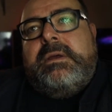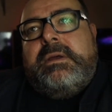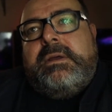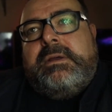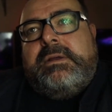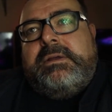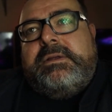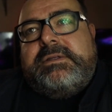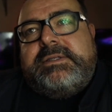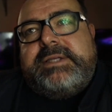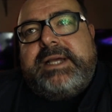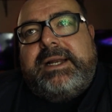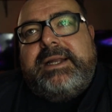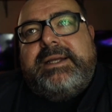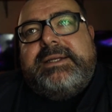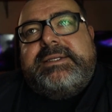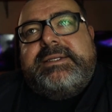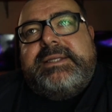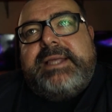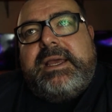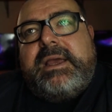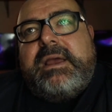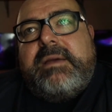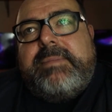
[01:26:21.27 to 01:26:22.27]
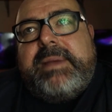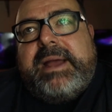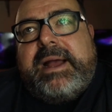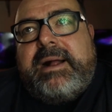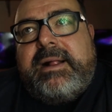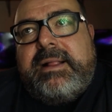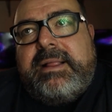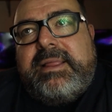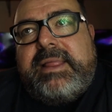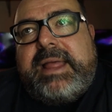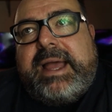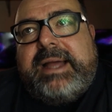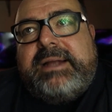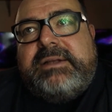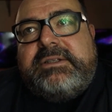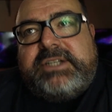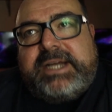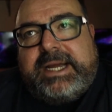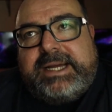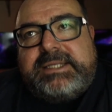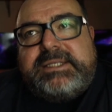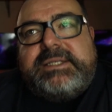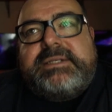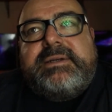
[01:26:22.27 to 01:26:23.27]
So let's think about that
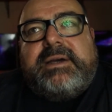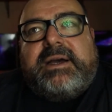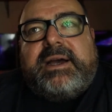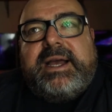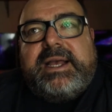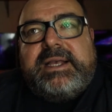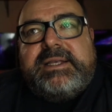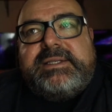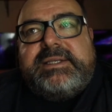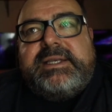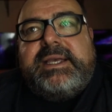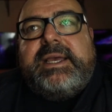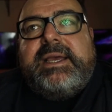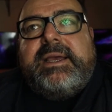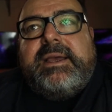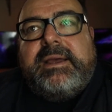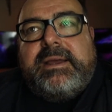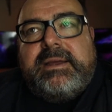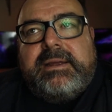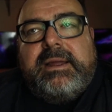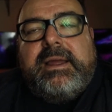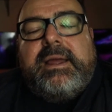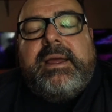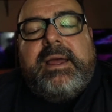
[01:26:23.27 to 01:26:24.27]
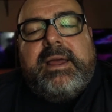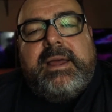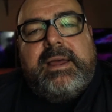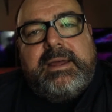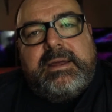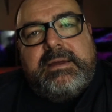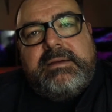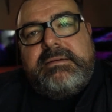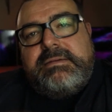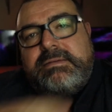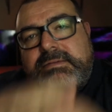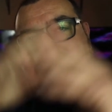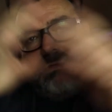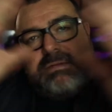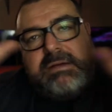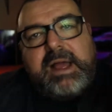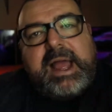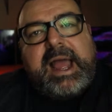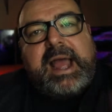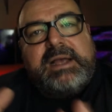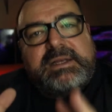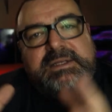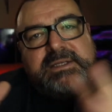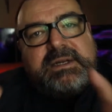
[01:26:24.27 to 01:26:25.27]
chastising
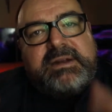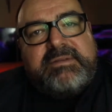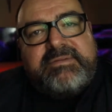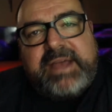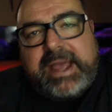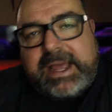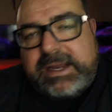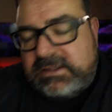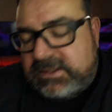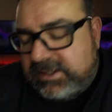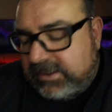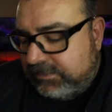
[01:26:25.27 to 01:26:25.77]
as an event.